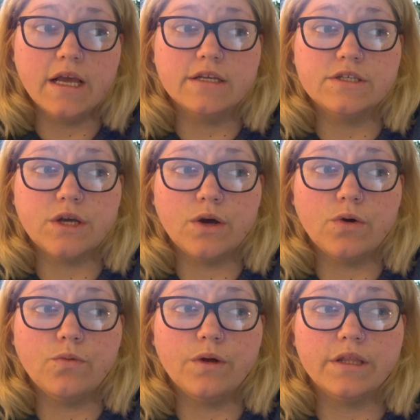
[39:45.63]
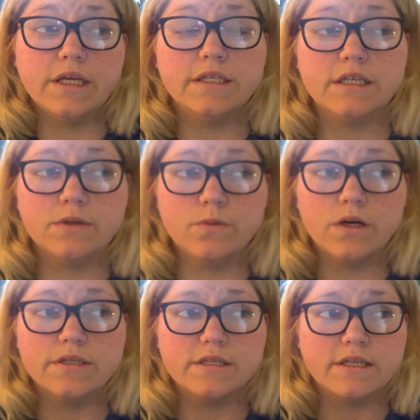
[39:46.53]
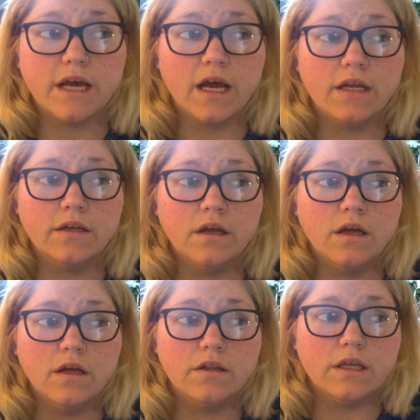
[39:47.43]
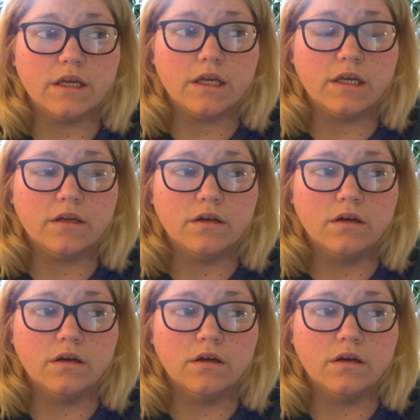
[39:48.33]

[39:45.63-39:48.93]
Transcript: So what they did was is that the